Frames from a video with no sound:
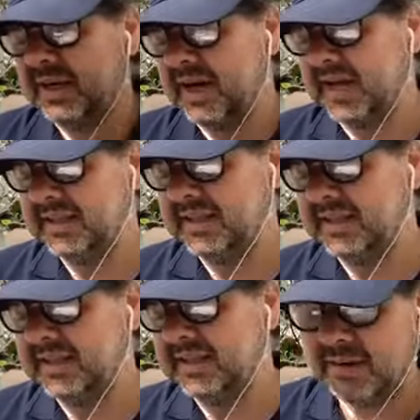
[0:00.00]
And that
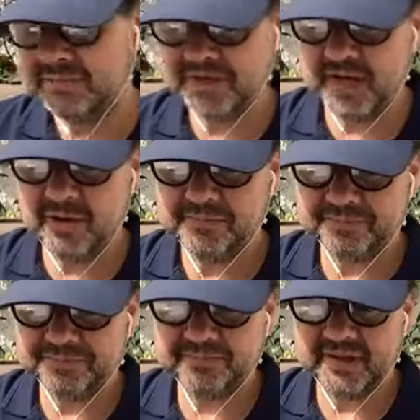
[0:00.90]
becomes our
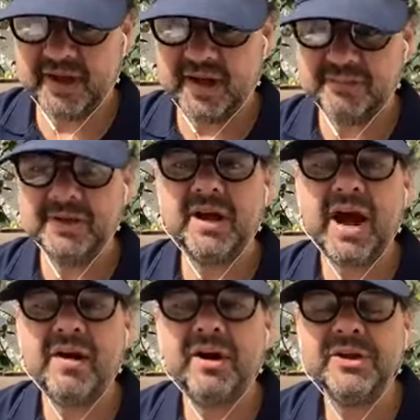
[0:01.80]

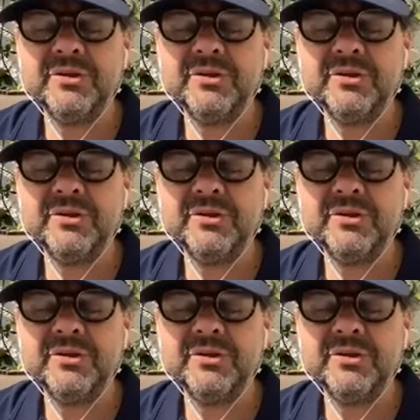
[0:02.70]
only